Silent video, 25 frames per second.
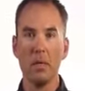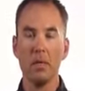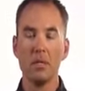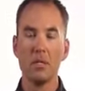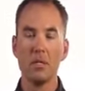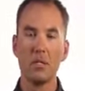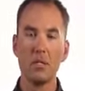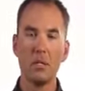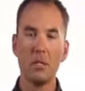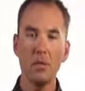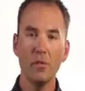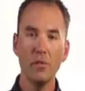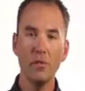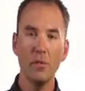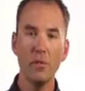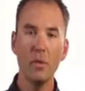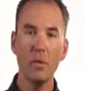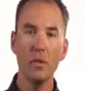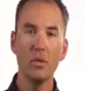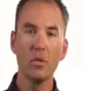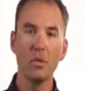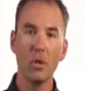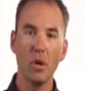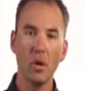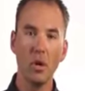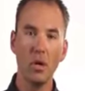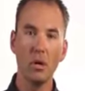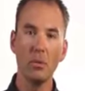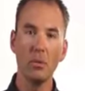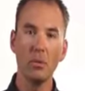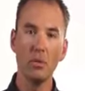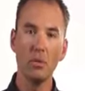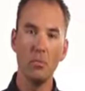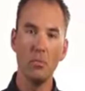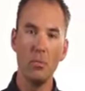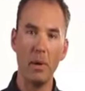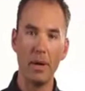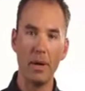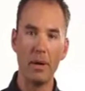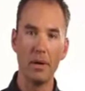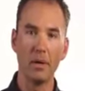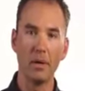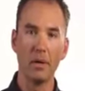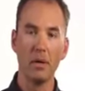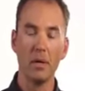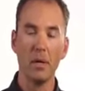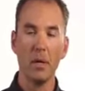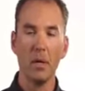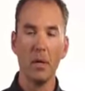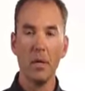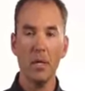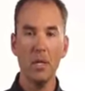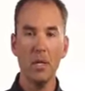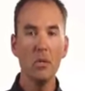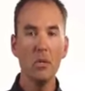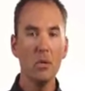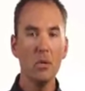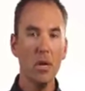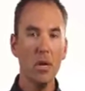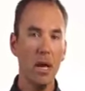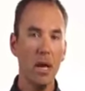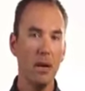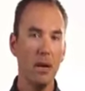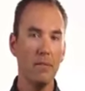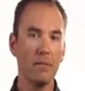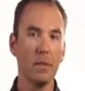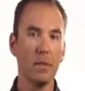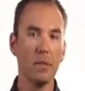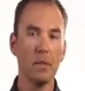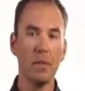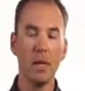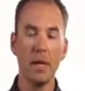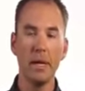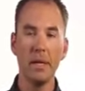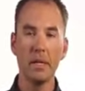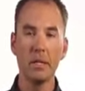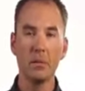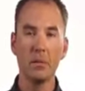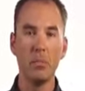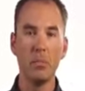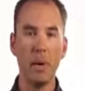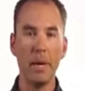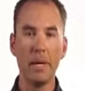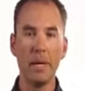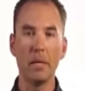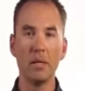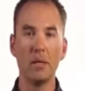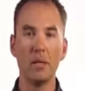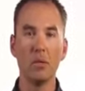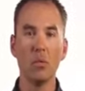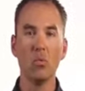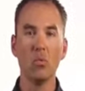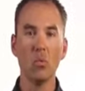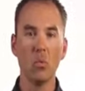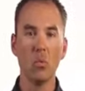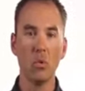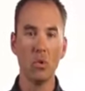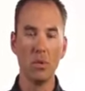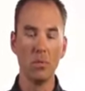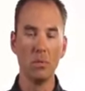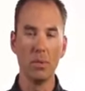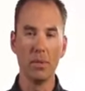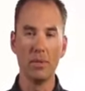Stiffer is always better. You can have the lightest bike in the world,